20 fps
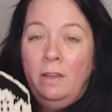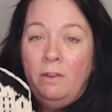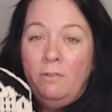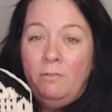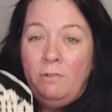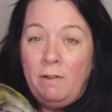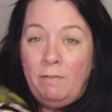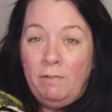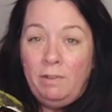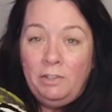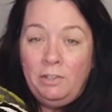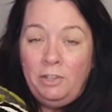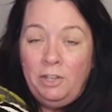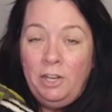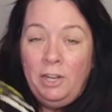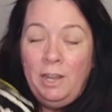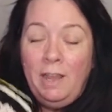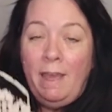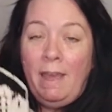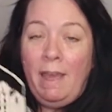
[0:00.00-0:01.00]

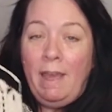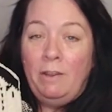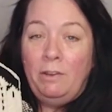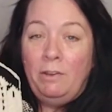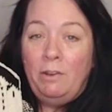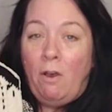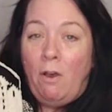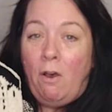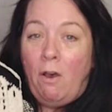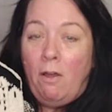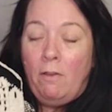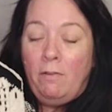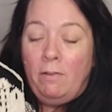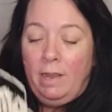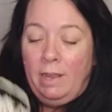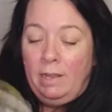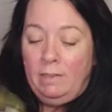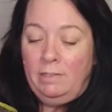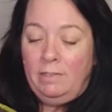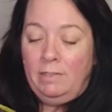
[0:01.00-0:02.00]
Ravelry and on
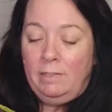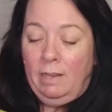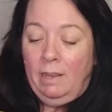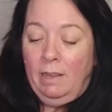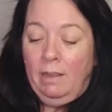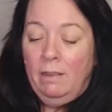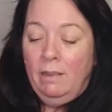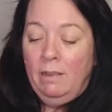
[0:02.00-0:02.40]
Etsy.